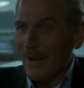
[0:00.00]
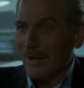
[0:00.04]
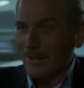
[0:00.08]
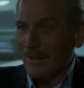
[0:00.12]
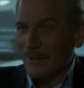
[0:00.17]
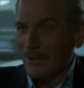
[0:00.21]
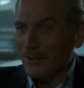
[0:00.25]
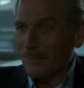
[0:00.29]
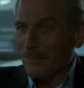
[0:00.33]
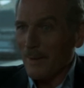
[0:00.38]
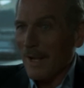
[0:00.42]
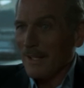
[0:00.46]

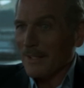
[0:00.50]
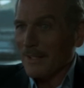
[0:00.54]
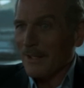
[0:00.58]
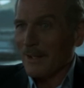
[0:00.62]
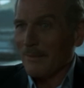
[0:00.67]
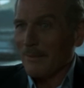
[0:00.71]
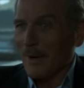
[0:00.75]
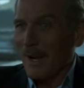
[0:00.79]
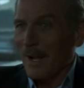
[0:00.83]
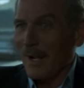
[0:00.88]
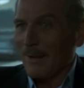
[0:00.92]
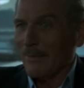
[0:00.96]
This is
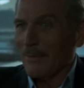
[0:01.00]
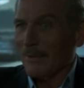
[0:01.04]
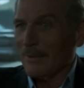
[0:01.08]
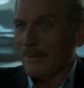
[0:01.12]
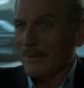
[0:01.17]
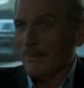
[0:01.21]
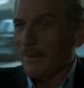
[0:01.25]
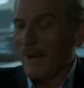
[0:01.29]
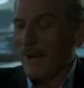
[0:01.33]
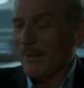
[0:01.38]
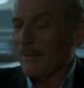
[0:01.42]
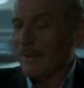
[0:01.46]
Eddie's inner
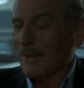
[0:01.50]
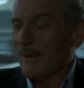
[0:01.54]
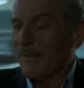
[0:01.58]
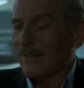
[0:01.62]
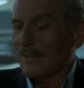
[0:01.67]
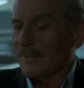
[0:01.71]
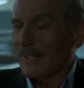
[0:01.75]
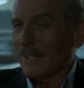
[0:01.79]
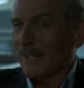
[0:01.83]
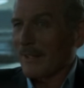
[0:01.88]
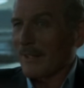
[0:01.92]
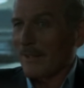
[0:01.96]

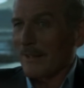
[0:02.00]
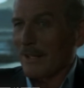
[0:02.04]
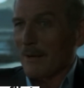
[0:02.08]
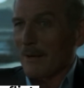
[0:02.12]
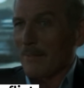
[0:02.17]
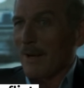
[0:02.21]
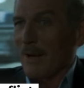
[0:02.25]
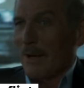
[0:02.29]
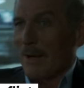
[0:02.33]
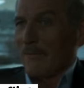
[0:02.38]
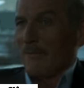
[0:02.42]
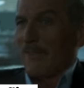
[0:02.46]
conflict,
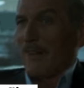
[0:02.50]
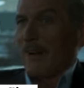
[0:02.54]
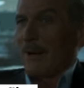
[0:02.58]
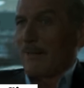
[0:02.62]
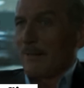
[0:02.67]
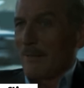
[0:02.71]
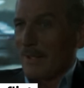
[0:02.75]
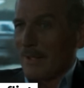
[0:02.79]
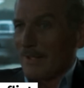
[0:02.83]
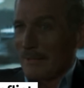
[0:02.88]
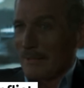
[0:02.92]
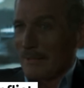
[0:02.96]
something he